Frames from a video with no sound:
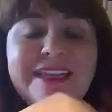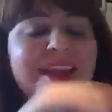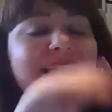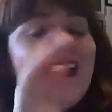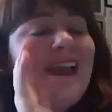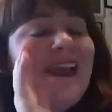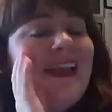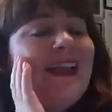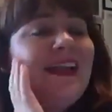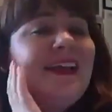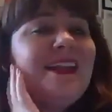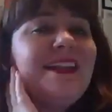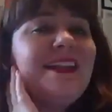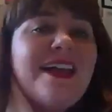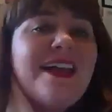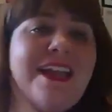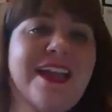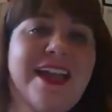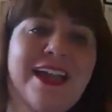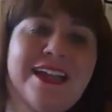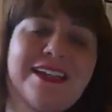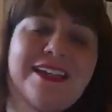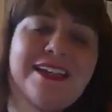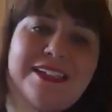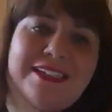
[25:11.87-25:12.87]
And I
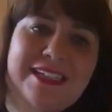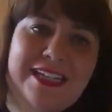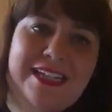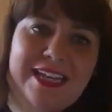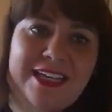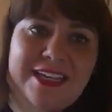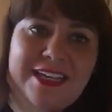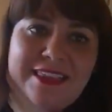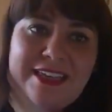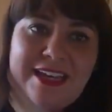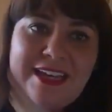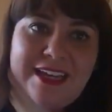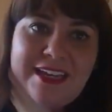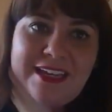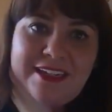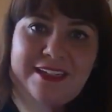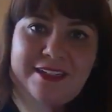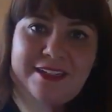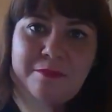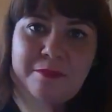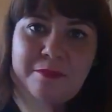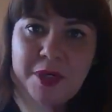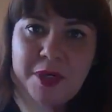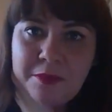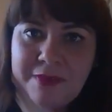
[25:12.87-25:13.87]
had to take that
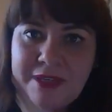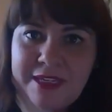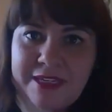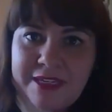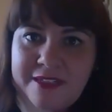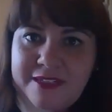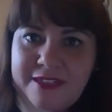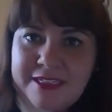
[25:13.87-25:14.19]
moment